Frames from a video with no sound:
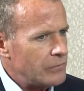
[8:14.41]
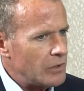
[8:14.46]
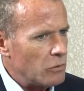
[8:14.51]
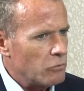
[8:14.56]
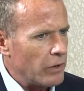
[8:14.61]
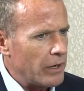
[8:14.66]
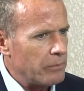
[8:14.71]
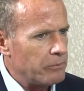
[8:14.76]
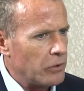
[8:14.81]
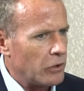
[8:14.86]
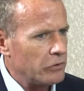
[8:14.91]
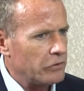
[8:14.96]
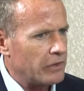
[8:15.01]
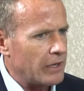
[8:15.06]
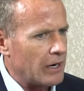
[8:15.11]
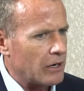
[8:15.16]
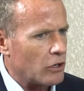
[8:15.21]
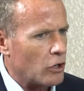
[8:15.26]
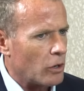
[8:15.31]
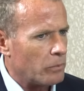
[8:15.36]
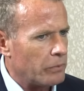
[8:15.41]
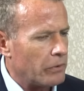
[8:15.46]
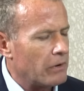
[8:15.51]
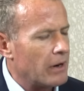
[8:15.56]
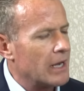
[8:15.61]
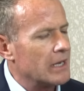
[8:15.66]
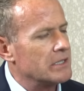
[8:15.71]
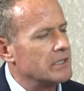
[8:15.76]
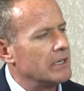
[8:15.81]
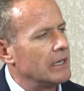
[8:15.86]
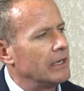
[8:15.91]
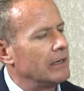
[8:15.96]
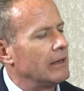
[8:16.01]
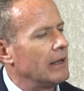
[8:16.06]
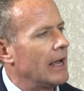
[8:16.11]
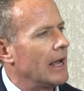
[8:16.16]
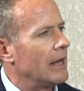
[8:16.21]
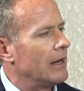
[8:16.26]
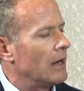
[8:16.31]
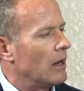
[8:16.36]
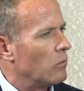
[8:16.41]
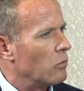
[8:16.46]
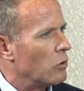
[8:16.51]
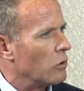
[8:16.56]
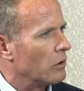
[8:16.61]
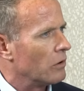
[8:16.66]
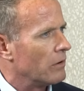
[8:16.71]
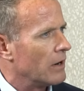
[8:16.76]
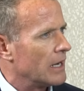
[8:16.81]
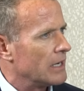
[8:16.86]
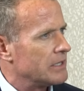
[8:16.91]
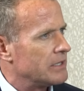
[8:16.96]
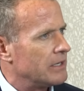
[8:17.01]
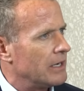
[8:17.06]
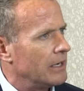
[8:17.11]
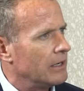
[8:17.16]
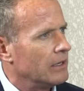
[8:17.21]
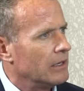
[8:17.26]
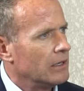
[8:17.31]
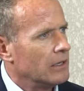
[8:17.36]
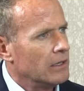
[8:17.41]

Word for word: where both our copper asset and our water asset